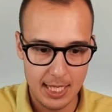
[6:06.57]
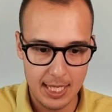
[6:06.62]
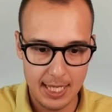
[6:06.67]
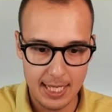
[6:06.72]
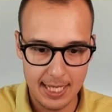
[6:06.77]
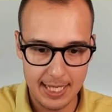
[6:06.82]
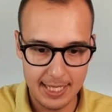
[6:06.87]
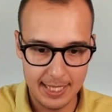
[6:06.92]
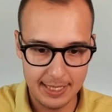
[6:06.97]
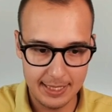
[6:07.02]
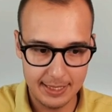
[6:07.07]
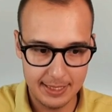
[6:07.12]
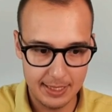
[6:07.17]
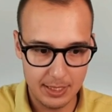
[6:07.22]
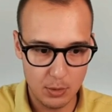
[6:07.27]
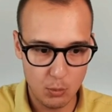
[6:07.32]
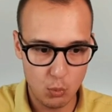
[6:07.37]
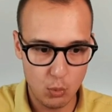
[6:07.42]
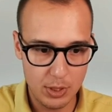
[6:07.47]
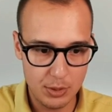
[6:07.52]
And
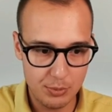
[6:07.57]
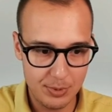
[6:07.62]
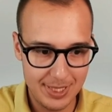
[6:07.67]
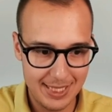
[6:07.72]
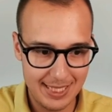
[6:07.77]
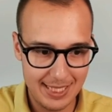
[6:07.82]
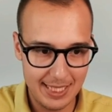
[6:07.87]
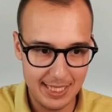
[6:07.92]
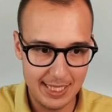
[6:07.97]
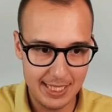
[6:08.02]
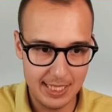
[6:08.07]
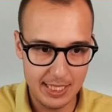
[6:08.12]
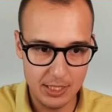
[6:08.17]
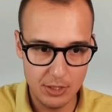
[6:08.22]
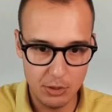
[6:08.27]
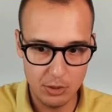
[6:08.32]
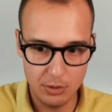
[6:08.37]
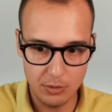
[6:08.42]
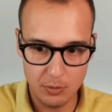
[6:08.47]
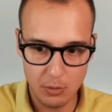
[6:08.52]
what we see
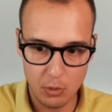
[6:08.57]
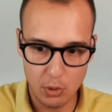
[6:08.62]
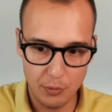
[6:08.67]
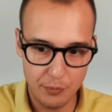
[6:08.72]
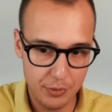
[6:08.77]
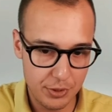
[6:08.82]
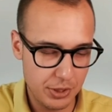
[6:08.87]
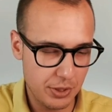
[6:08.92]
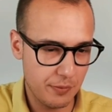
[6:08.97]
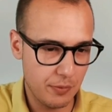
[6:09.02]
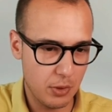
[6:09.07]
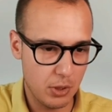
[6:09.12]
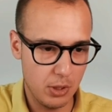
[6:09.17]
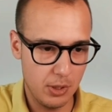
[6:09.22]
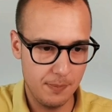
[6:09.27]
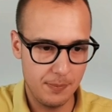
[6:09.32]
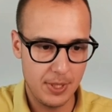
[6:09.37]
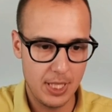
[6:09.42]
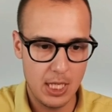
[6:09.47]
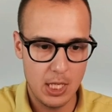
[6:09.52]
here, or first of
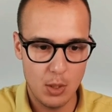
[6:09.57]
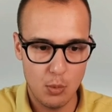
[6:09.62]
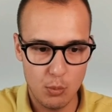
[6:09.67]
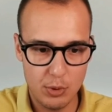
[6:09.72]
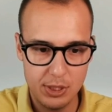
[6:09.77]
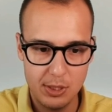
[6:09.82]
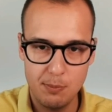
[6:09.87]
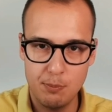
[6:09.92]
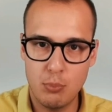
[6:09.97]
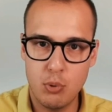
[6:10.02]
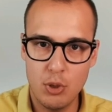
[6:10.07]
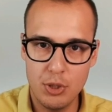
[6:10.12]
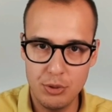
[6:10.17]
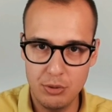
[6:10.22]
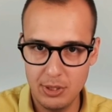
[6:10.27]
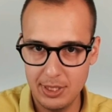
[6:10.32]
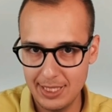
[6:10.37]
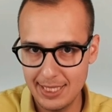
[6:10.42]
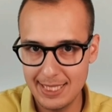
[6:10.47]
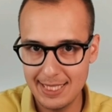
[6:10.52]
all, what's important to
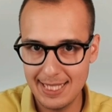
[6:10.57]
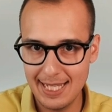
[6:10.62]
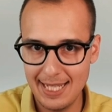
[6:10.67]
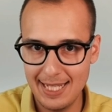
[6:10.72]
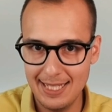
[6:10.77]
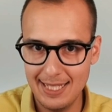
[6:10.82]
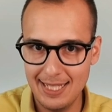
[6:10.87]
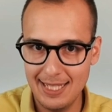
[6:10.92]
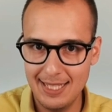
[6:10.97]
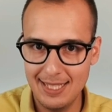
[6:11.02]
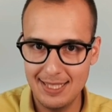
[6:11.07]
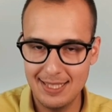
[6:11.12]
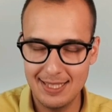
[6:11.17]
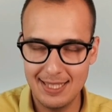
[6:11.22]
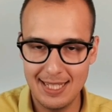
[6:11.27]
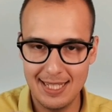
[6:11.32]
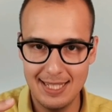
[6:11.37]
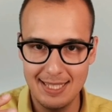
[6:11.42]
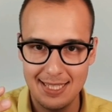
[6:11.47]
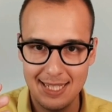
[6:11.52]
understand is
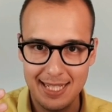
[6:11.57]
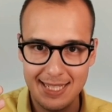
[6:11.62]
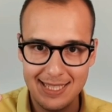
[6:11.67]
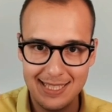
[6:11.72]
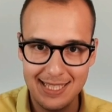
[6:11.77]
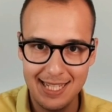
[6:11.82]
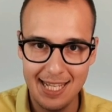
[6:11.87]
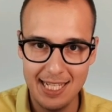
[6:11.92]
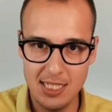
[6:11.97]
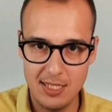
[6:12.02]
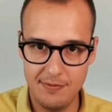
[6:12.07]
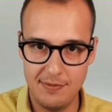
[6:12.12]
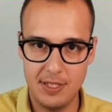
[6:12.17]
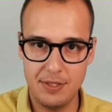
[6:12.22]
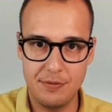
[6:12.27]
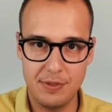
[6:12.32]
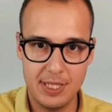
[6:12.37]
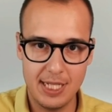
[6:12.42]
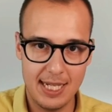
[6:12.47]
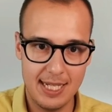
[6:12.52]
that native
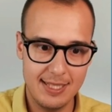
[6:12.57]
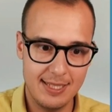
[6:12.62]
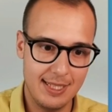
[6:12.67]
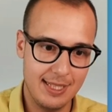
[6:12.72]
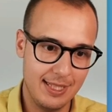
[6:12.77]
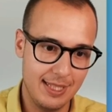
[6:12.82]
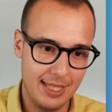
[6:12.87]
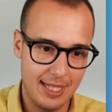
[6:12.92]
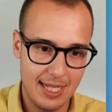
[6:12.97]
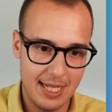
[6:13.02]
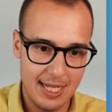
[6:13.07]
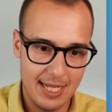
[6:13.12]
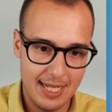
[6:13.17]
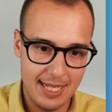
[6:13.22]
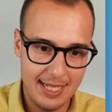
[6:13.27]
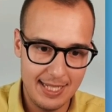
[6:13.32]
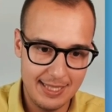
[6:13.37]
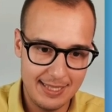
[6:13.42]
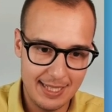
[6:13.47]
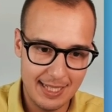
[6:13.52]
advertising
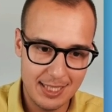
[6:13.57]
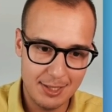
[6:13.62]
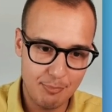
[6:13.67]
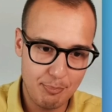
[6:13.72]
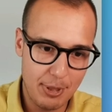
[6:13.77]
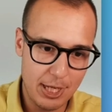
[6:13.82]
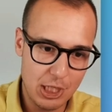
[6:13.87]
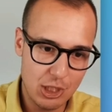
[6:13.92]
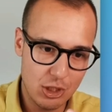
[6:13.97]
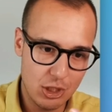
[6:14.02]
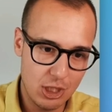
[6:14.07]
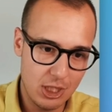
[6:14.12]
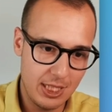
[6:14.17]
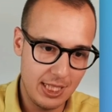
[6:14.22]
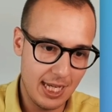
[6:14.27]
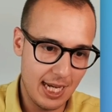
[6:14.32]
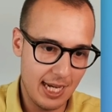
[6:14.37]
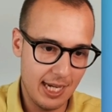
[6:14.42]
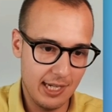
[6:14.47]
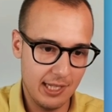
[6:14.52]
is
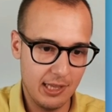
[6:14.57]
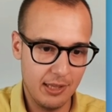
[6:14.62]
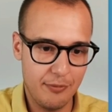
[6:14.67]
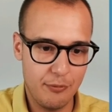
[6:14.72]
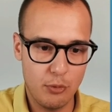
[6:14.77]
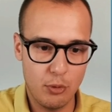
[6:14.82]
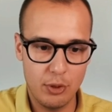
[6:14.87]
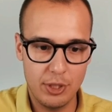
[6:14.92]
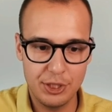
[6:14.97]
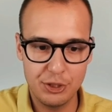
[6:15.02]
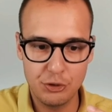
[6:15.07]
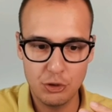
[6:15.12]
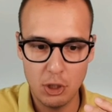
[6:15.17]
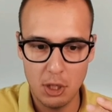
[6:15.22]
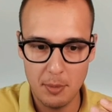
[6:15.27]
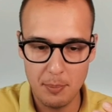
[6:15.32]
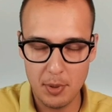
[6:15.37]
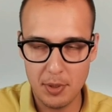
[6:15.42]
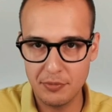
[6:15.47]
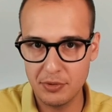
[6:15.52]
especially ideal for a
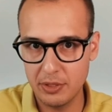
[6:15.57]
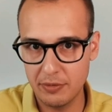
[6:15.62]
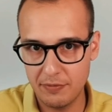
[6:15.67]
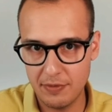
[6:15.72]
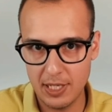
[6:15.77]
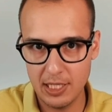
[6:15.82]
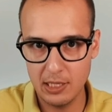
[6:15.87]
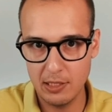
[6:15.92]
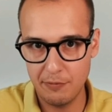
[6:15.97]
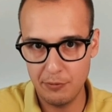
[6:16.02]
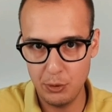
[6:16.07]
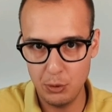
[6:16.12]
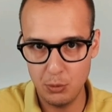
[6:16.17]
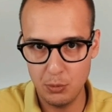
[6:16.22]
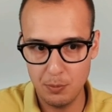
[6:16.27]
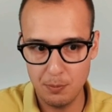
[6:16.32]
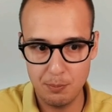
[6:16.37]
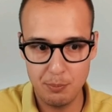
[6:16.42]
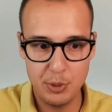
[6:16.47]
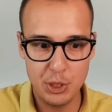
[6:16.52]
top of the funnel view
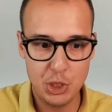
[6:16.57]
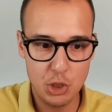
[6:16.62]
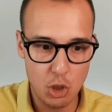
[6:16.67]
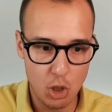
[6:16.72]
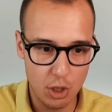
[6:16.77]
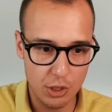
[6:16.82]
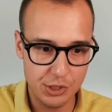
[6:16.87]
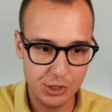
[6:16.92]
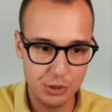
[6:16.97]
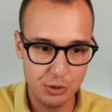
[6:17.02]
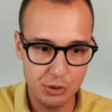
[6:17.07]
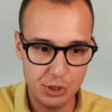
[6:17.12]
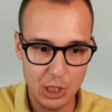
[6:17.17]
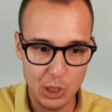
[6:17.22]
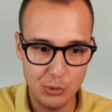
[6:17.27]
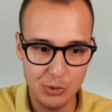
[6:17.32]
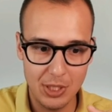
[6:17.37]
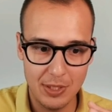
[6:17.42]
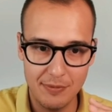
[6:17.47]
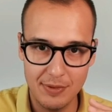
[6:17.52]
because you
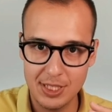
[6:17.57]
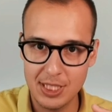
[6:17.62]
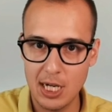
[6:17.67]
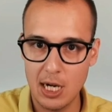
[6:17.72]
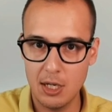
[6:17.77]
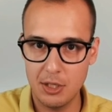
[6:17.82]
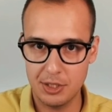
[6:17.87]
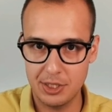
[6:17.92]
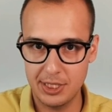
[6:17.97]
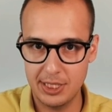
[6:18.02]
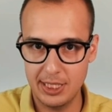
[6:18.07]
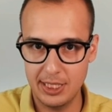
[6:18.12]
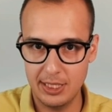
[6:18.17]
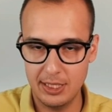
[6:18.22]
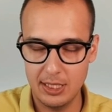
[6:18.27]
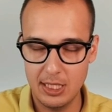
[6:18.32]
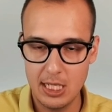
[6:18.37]
don't have a targeting.